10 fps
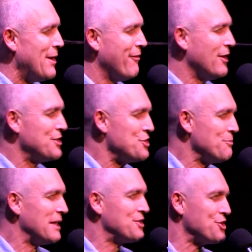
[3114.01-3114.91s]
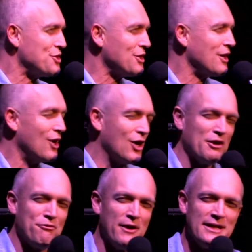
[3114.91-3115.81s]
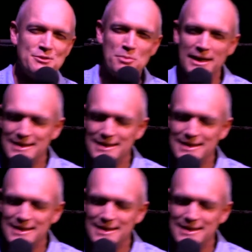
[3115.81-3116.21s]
Got too much longer, friends, but